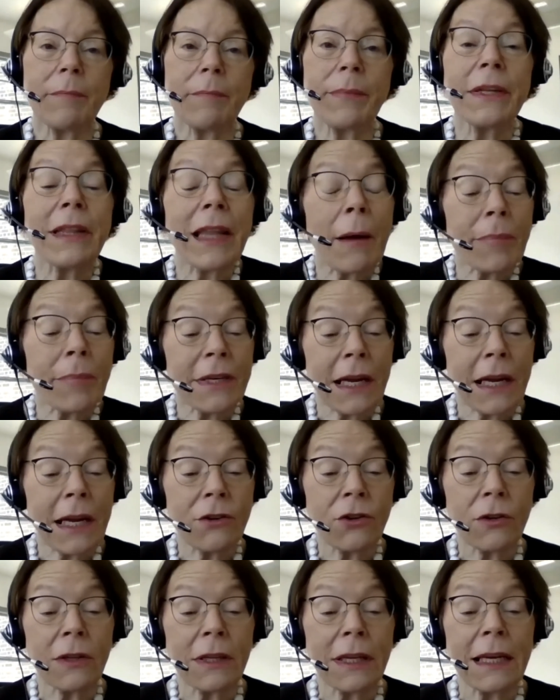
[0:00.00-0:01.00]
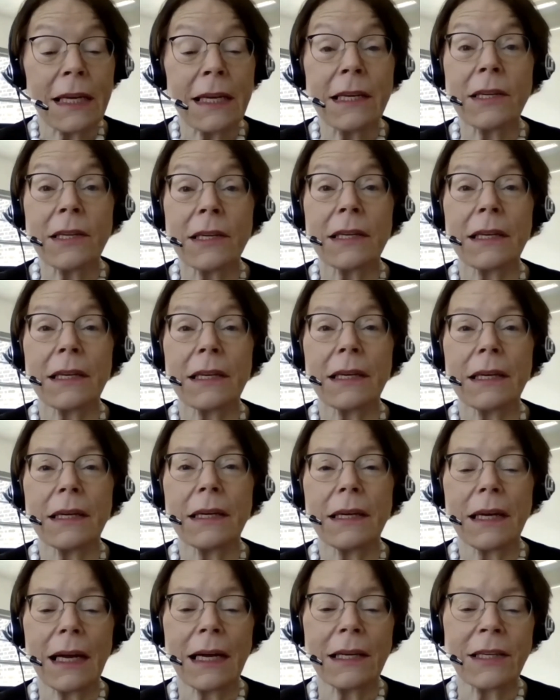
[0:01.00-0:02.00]
But that potential is,
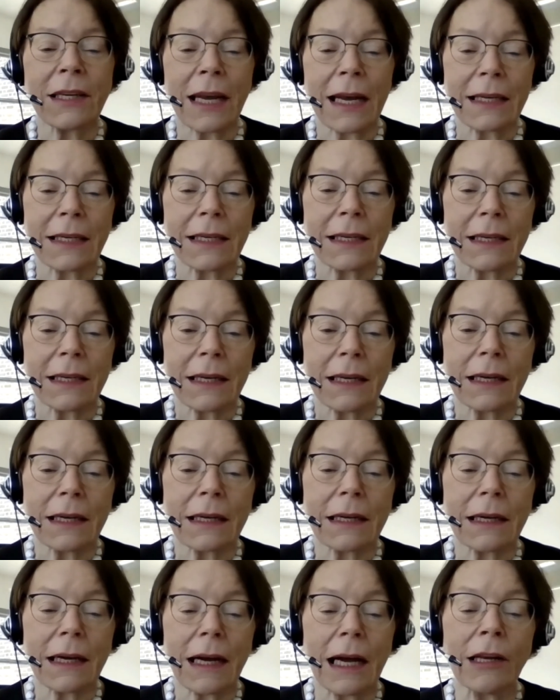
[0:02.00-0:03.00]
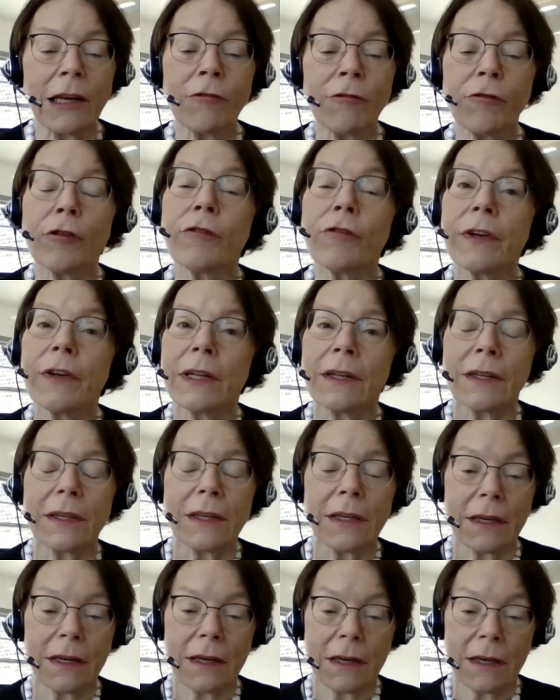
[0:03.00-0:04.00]
as yet, unfulfilled.